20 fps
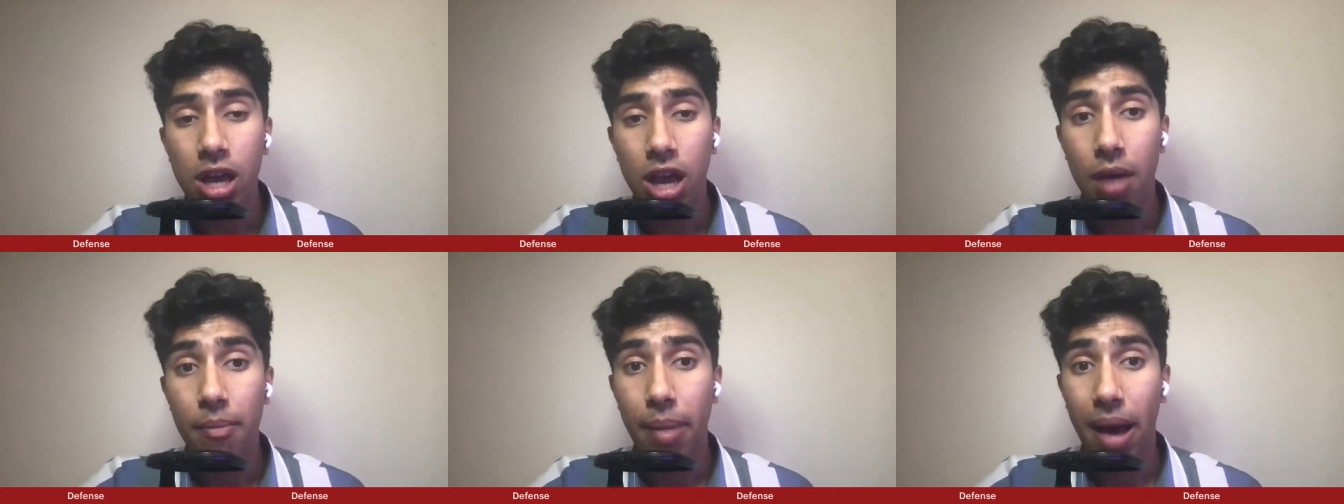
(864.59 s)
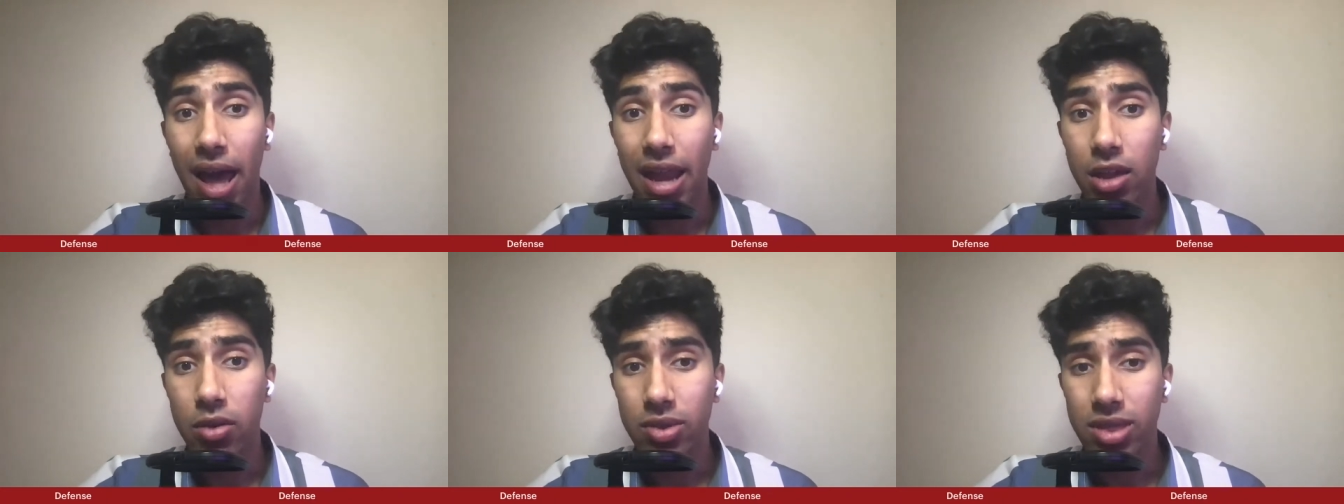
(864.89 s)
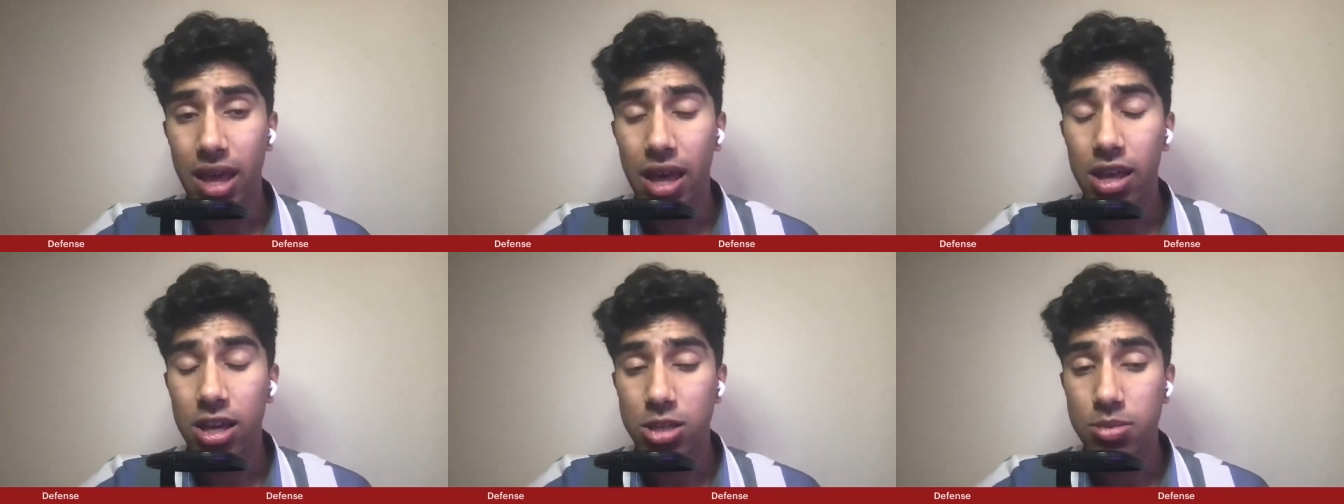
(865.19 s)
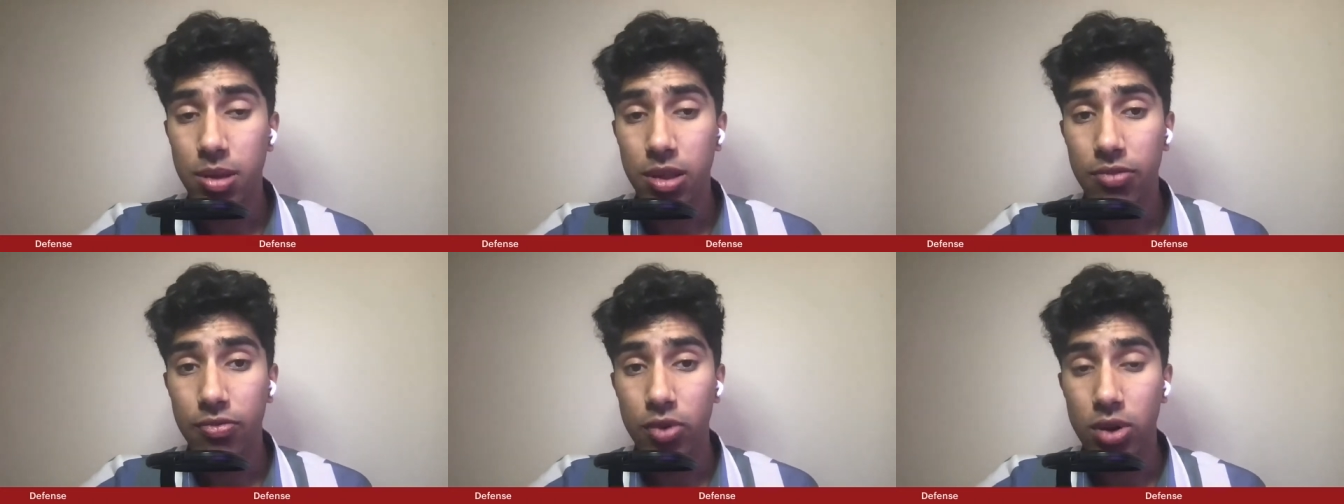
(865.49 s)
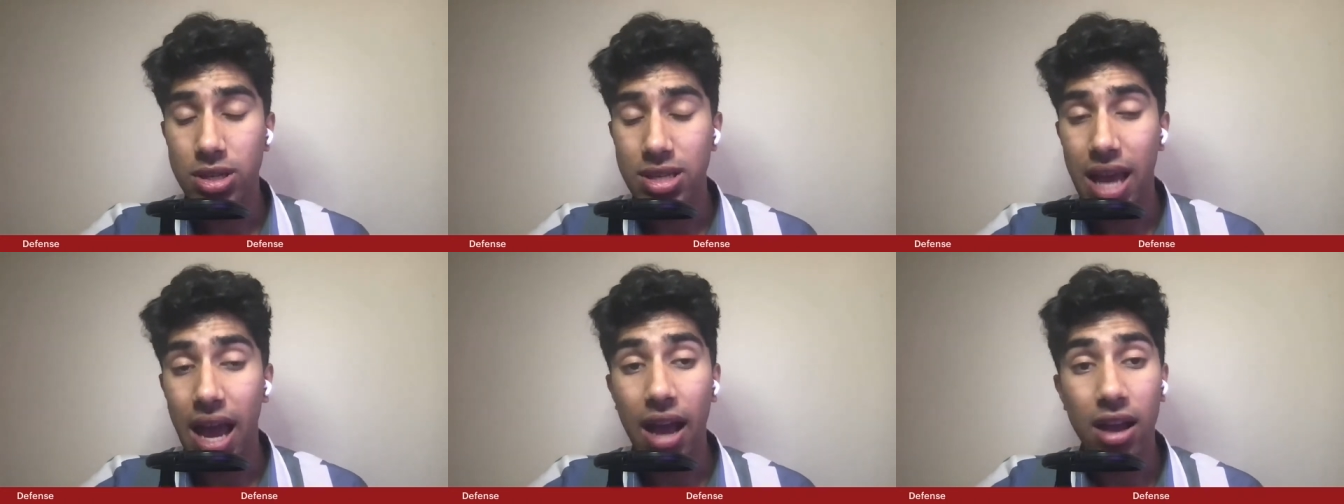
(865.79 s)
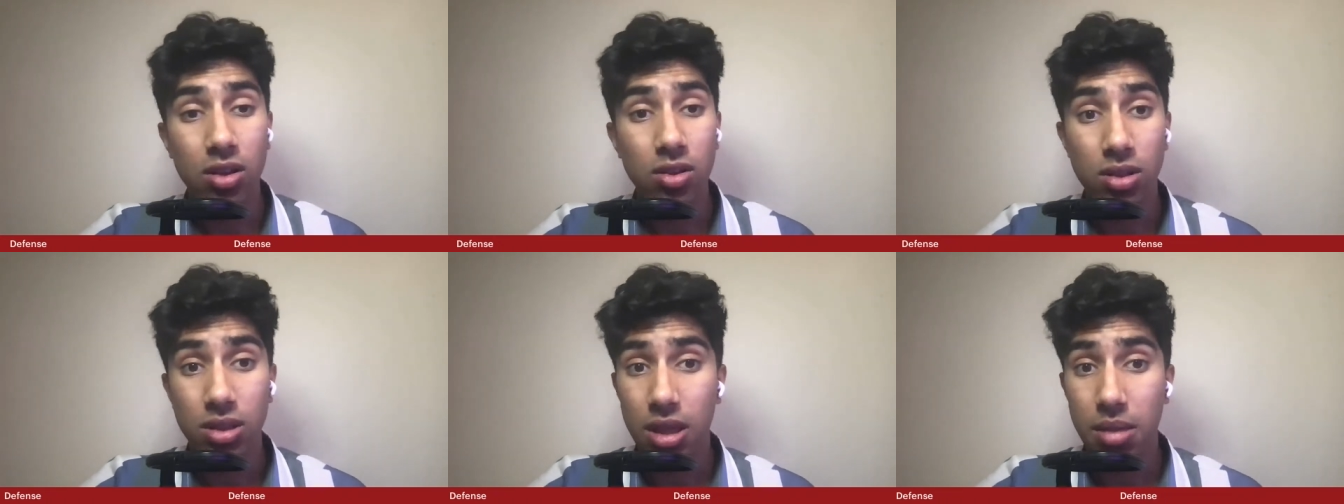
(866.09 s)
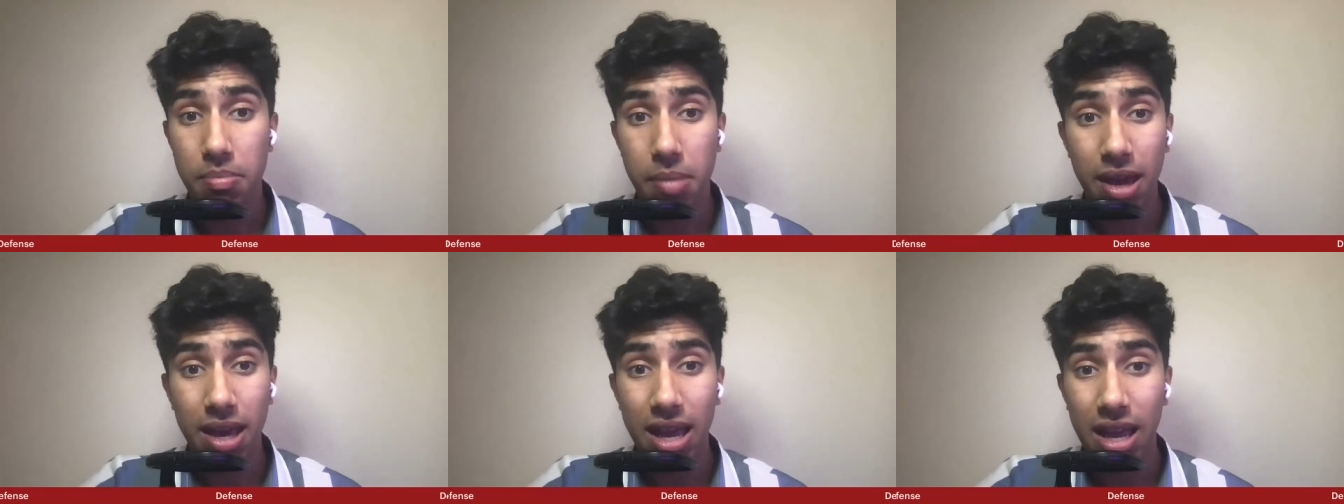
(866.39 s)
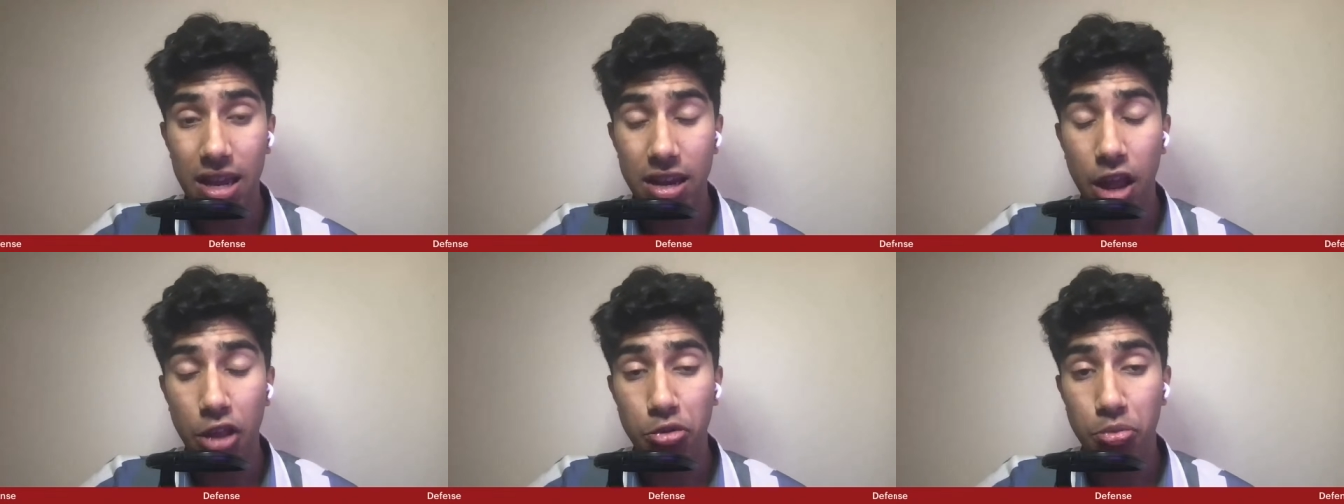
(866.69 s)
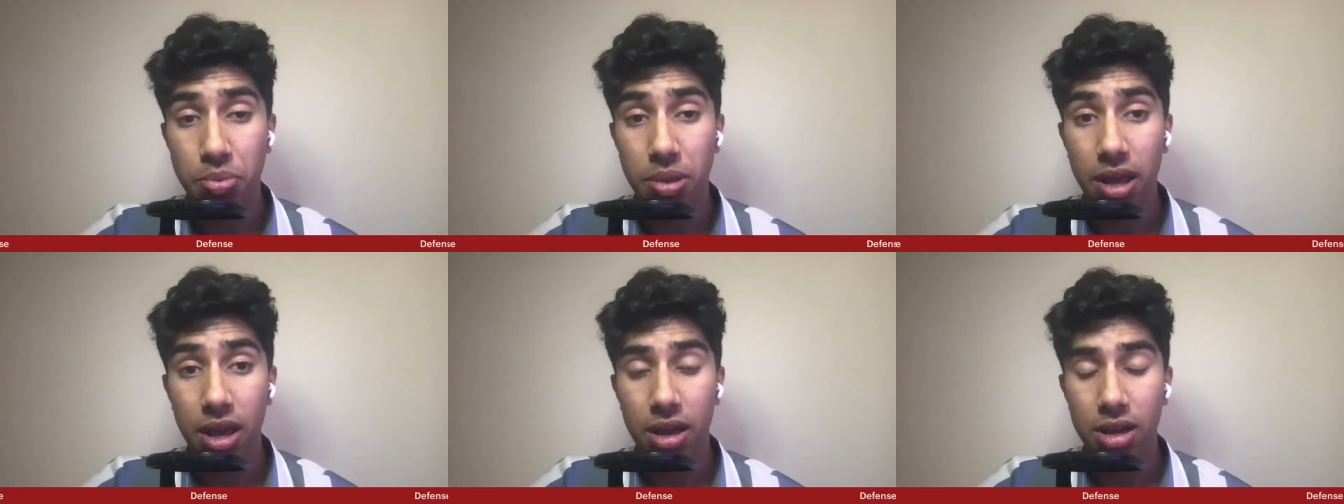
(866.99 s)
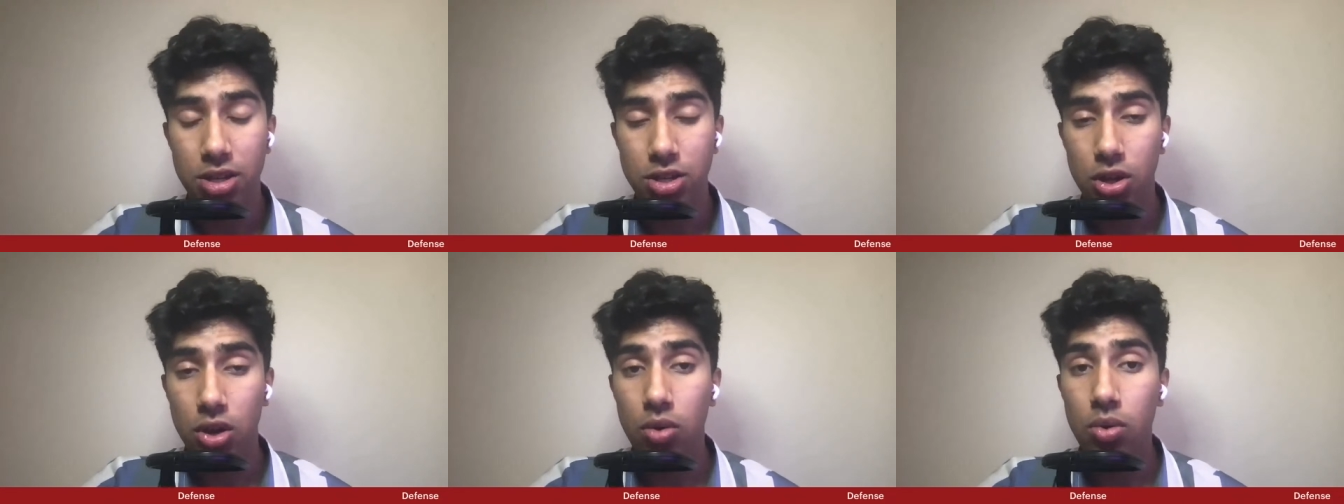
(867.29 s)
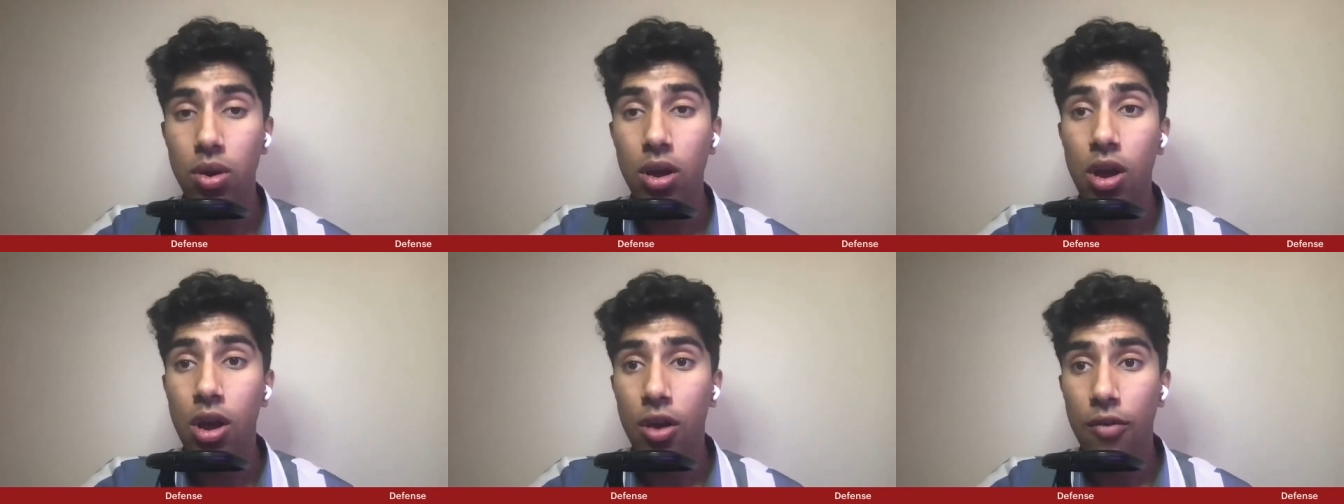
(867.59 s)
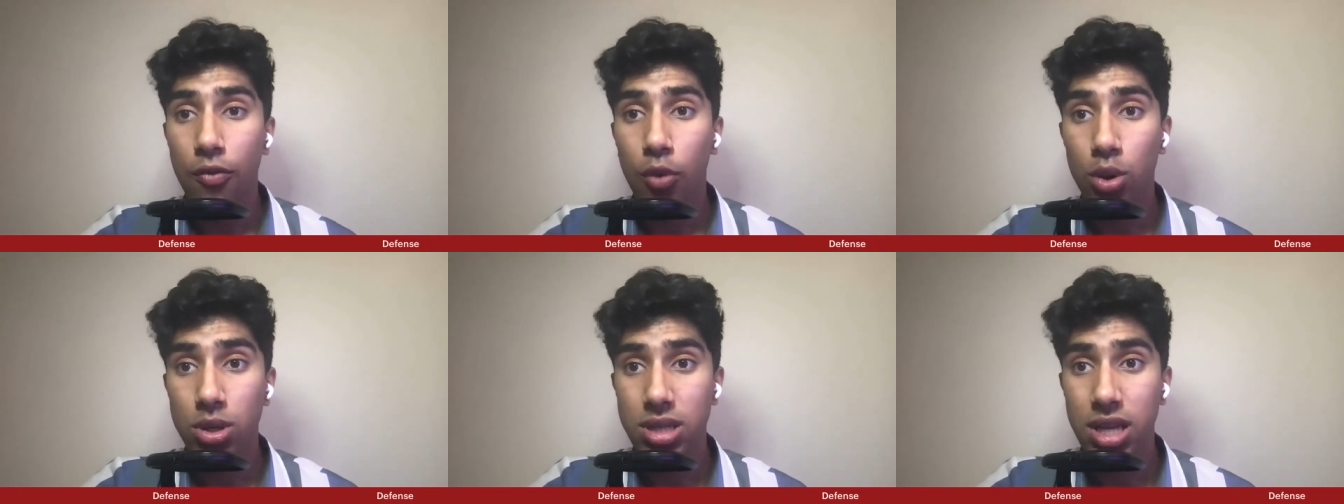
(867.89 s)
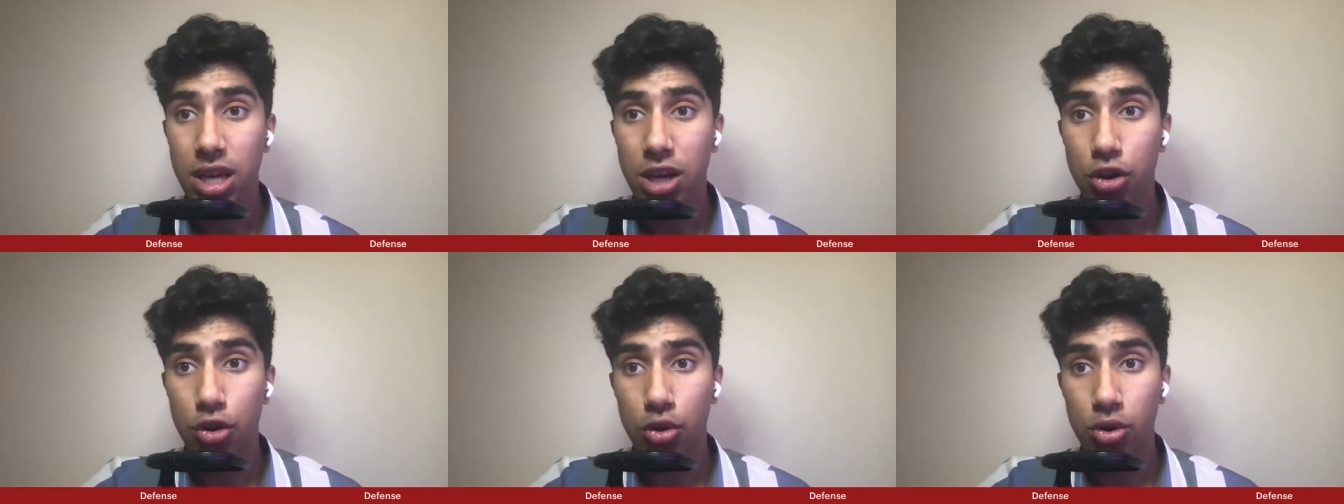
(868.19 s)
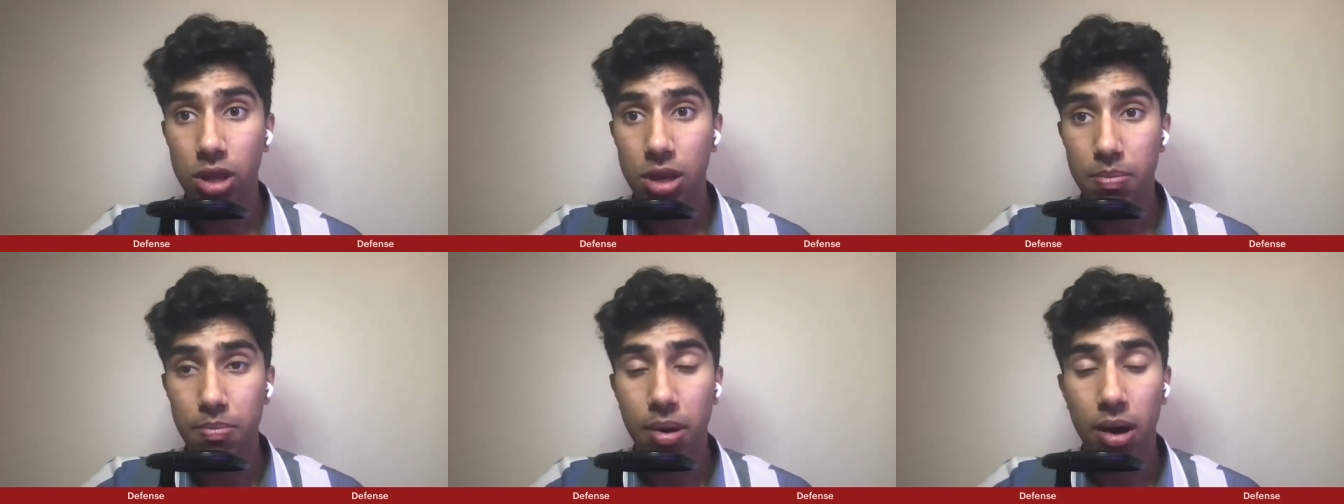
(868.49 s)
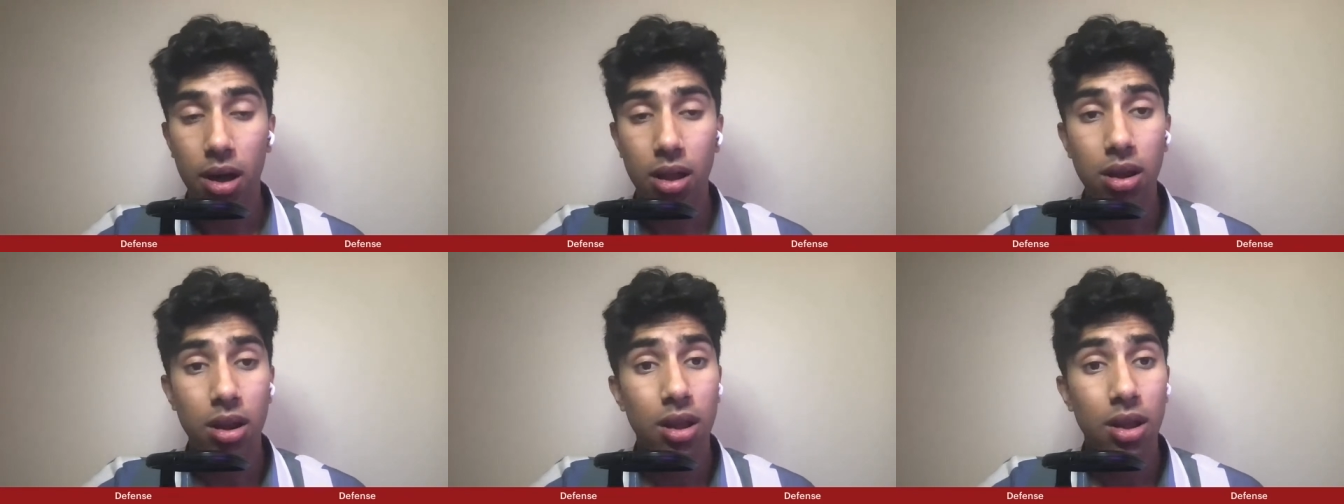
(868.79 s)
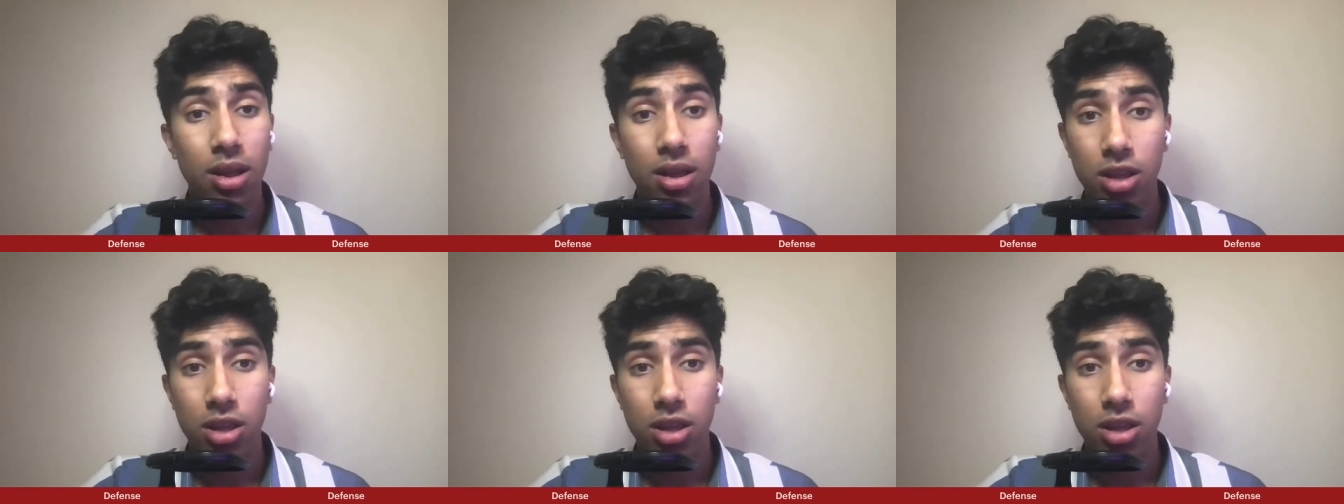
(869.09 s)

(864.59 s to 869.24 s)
combining with Alex Smith for a tackle and then making another play on his own, forcing an early punt.